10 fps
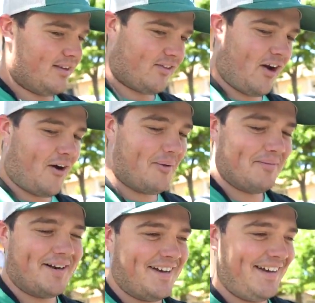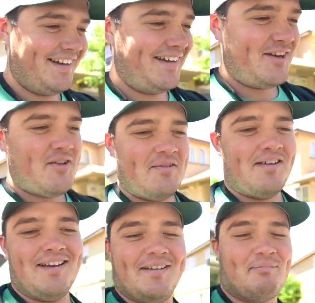so I'm gonna
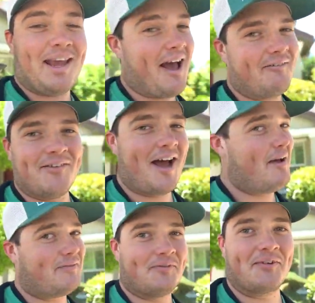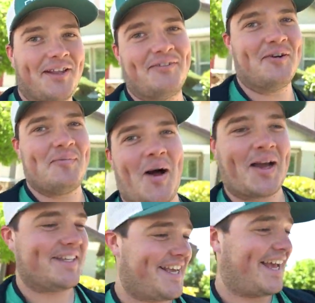be have I have some really full
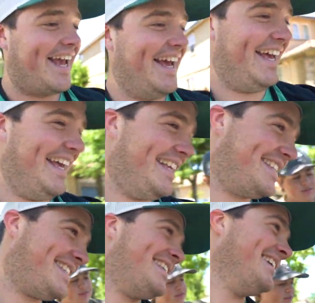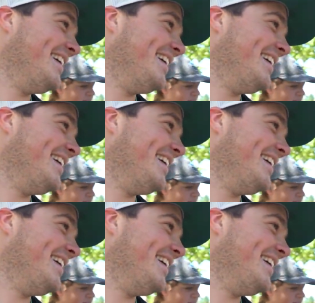pockets, I guess.